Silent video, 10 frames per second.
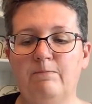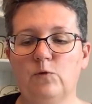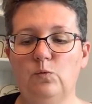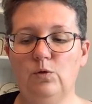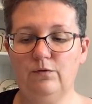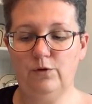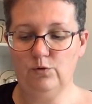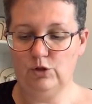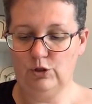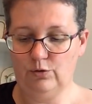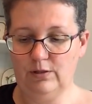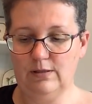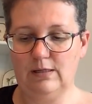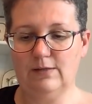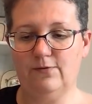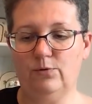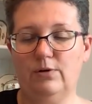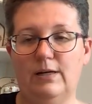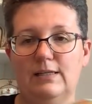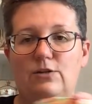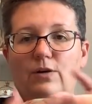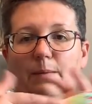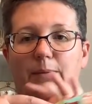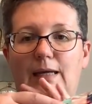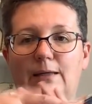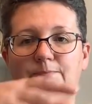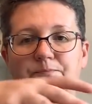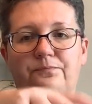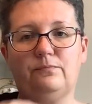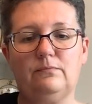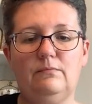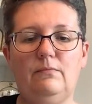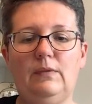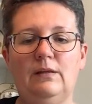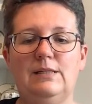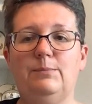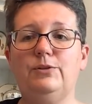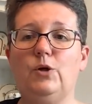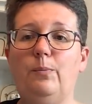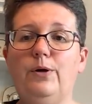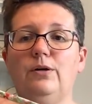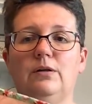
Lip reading: So one of those tutorials is for a scrappy table topper,